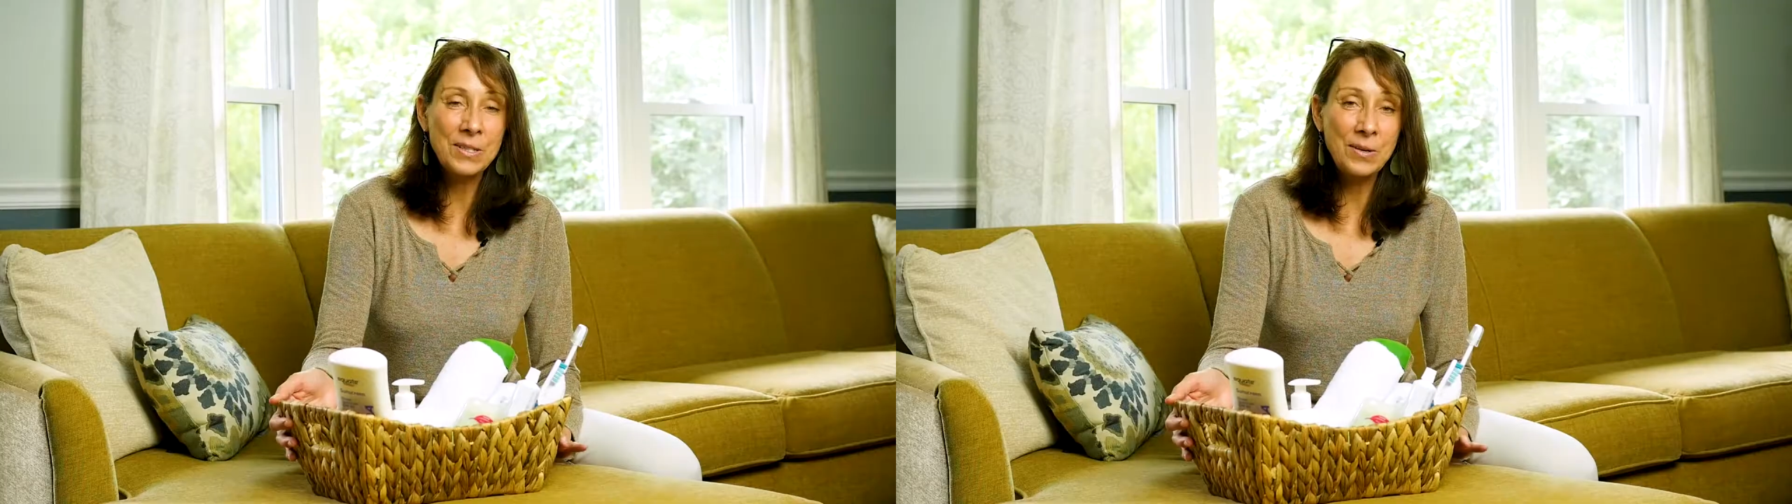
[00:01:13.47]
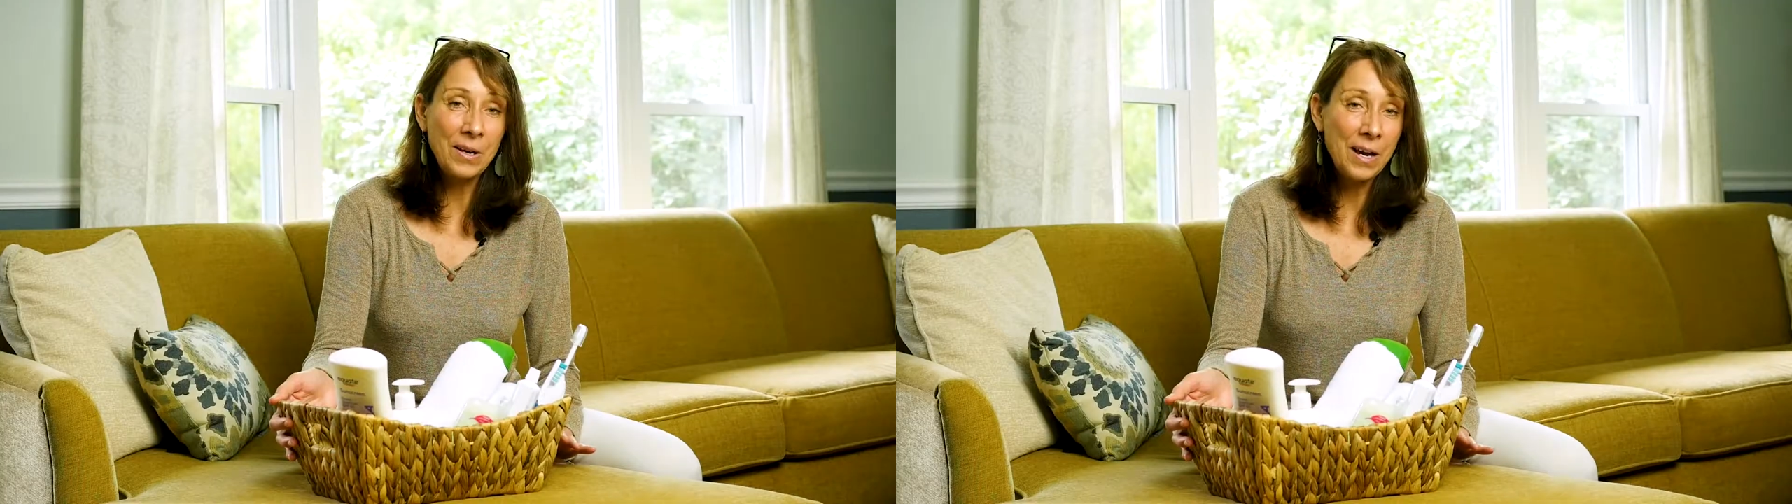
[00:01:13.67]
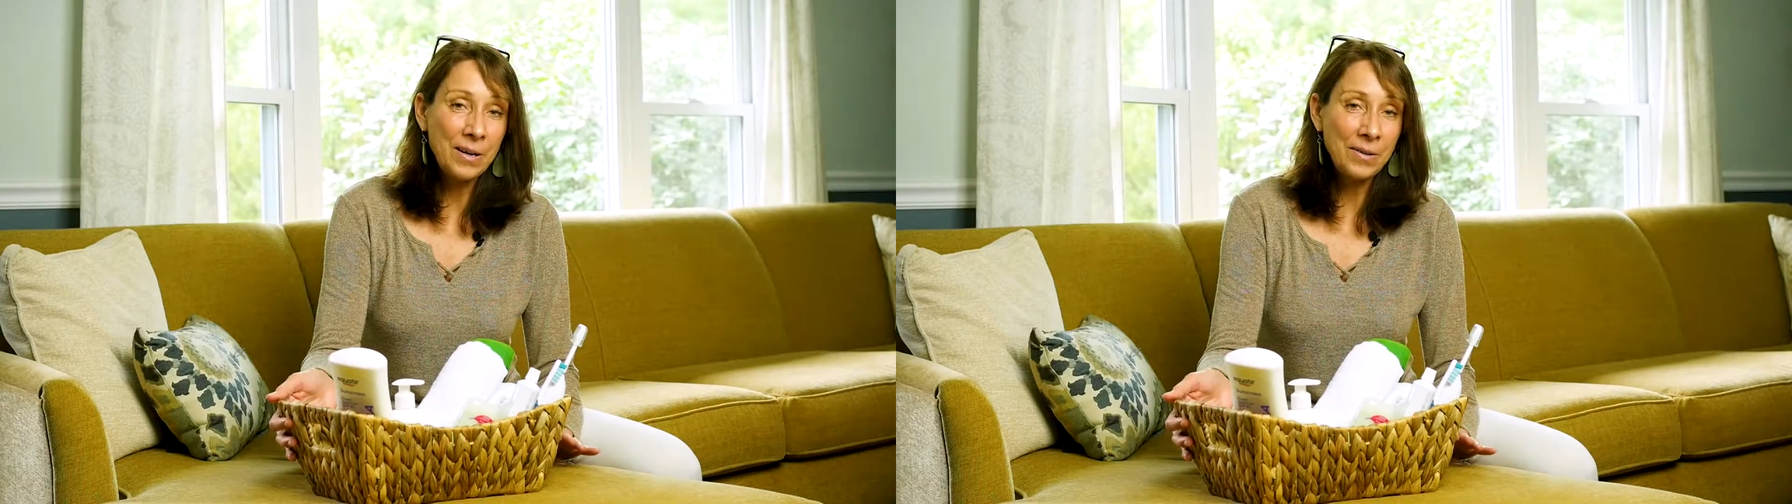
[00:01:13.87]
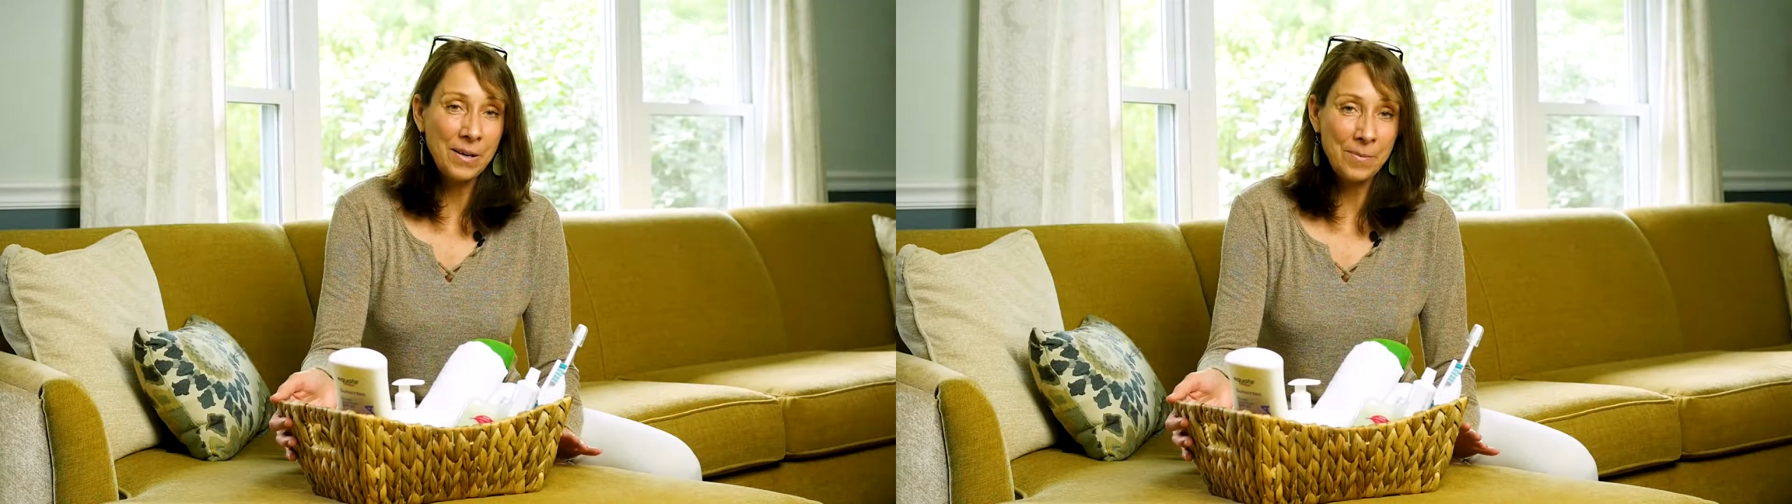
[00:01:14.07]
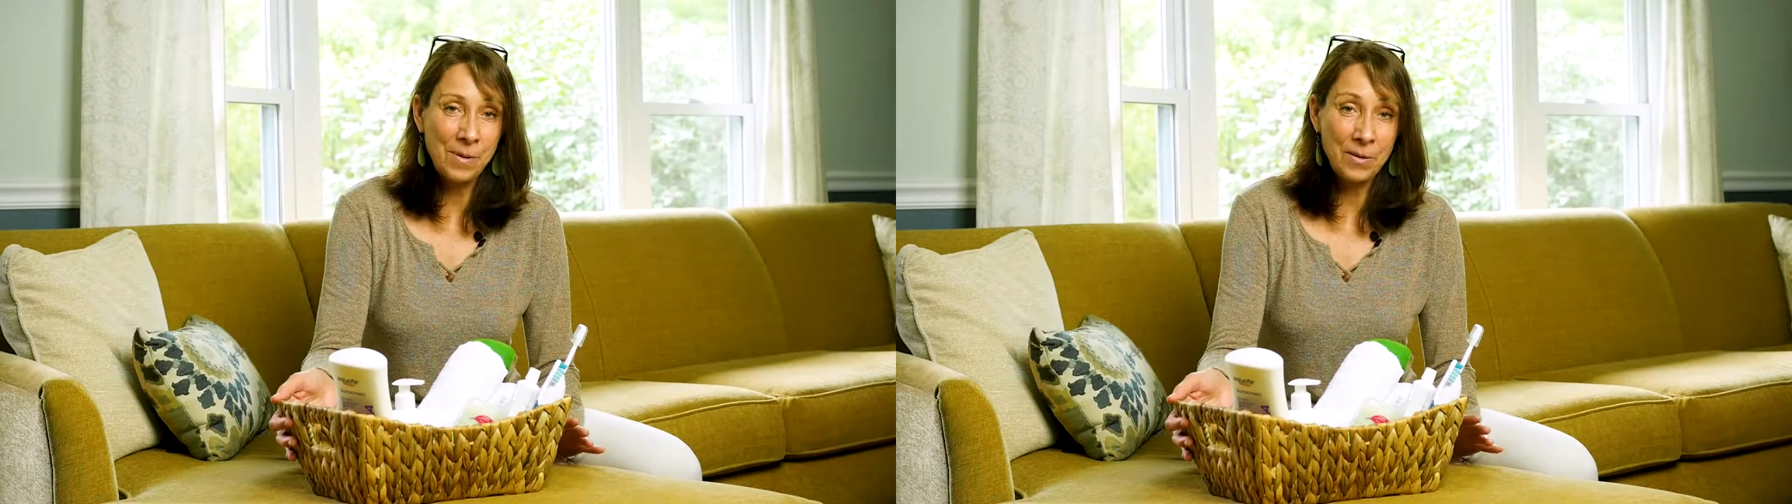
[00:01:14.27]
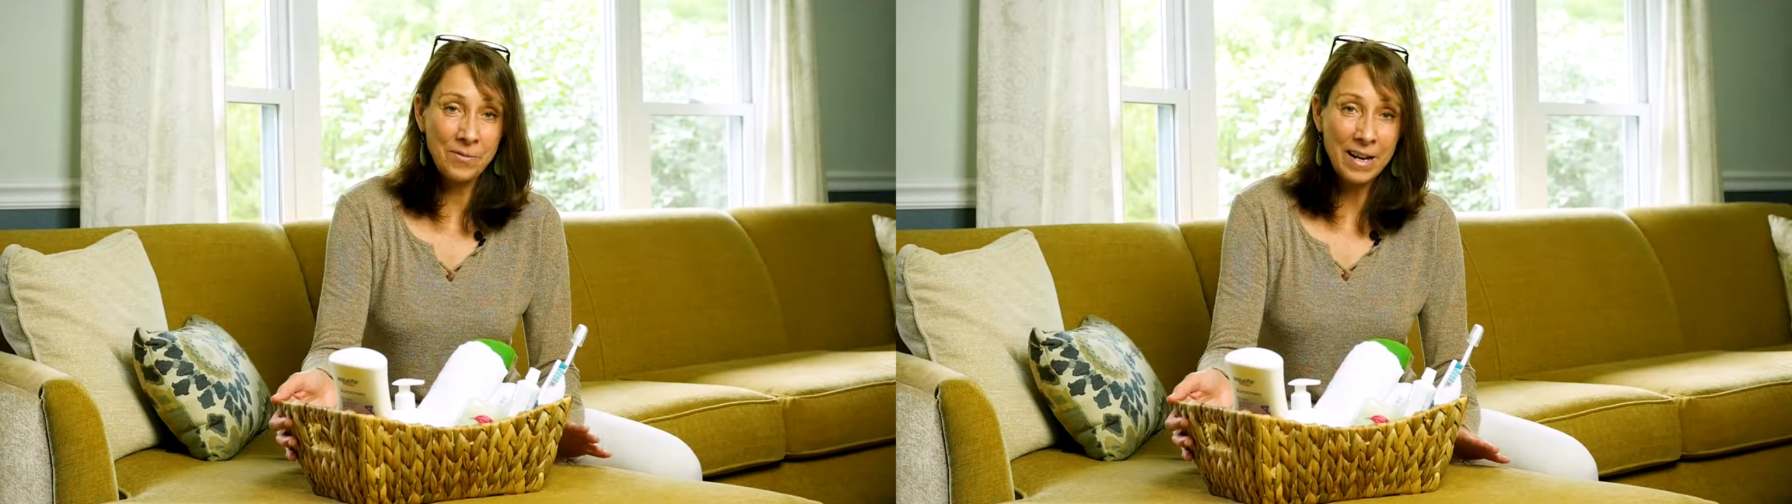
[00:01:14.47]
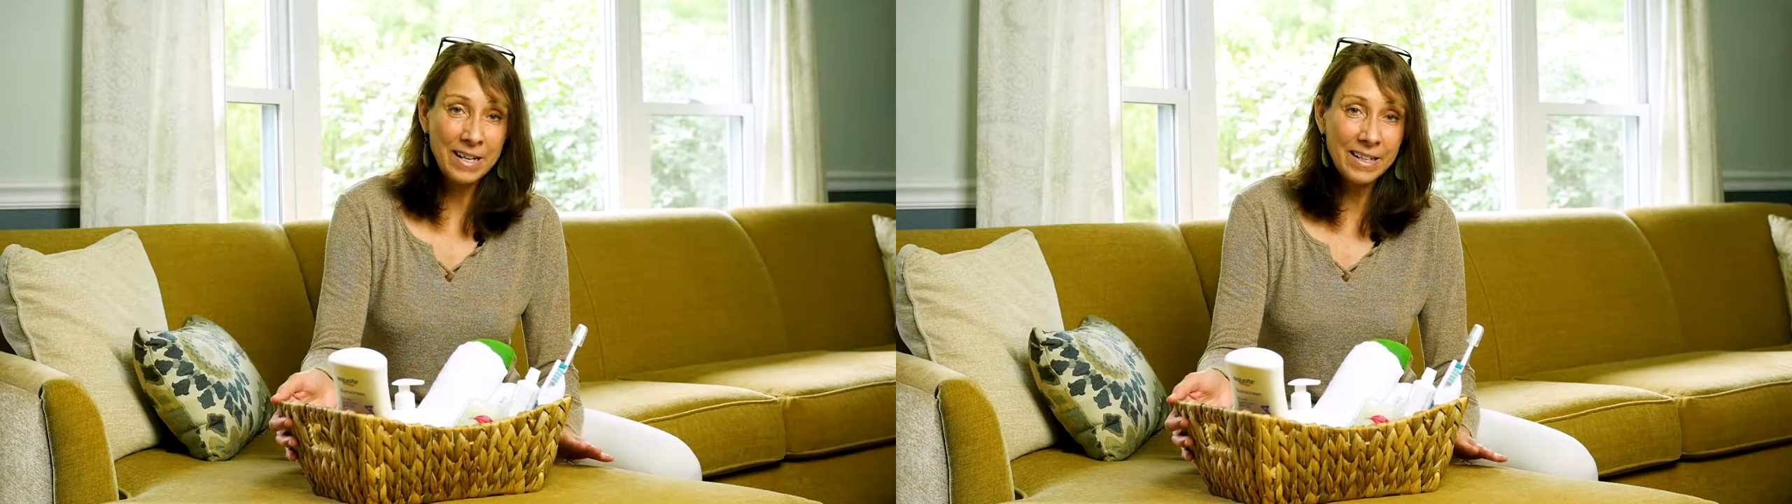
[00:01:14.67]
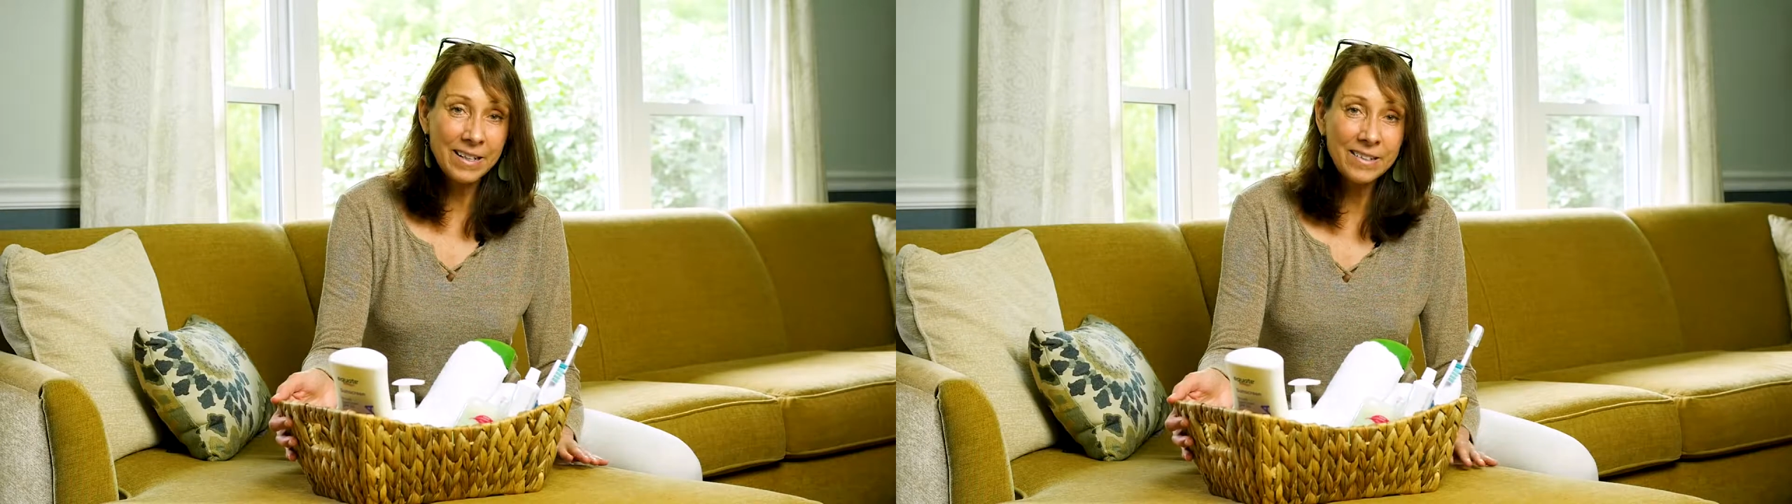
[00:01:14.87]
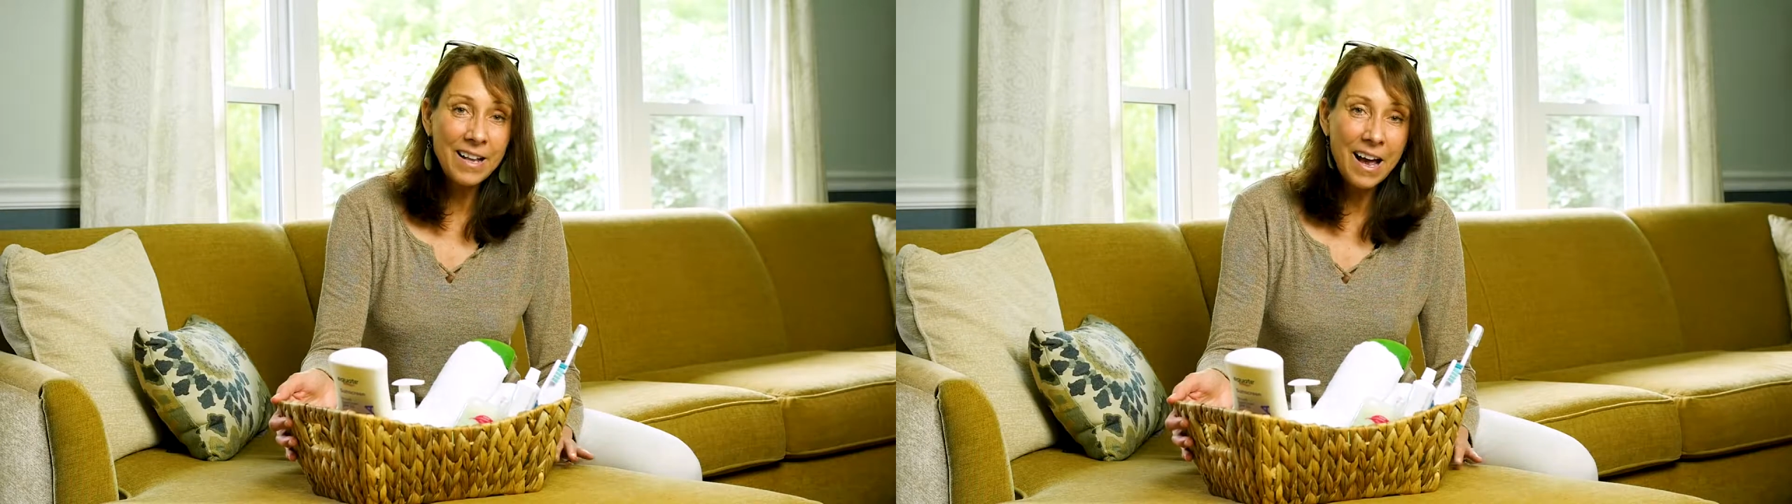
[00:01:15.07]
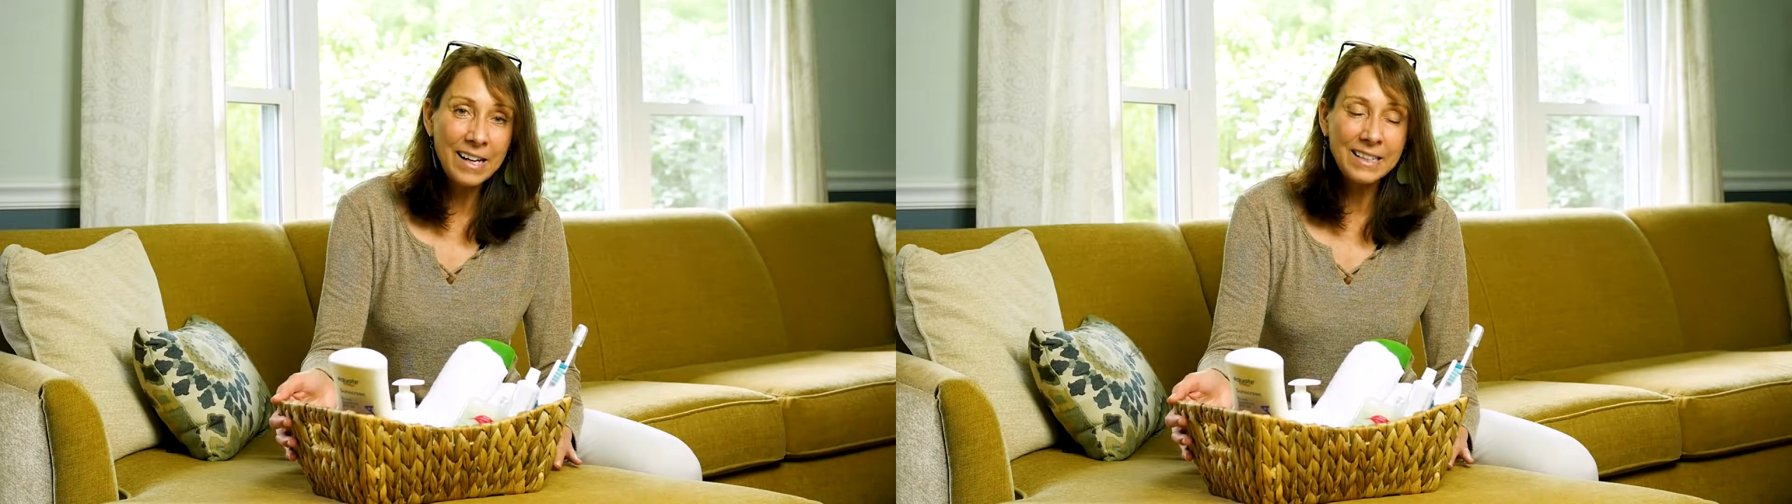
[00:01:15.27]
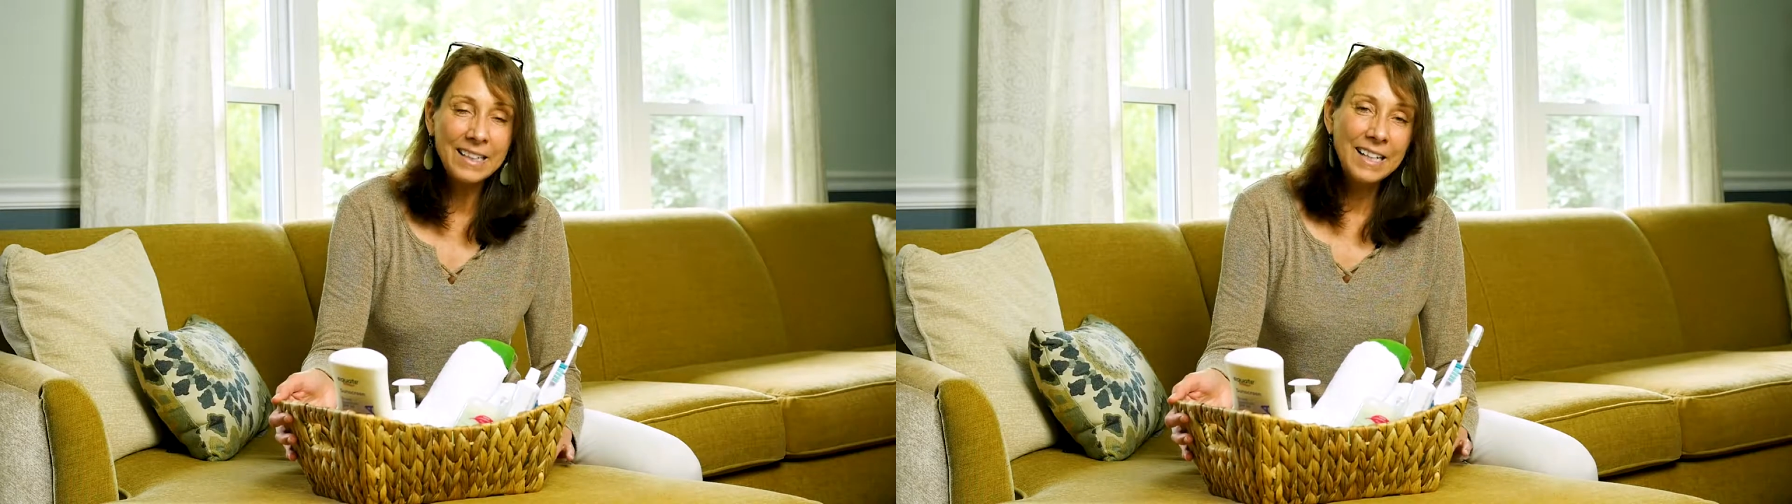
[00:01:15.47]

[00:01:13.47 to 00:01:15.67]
I am on Reddit a lot,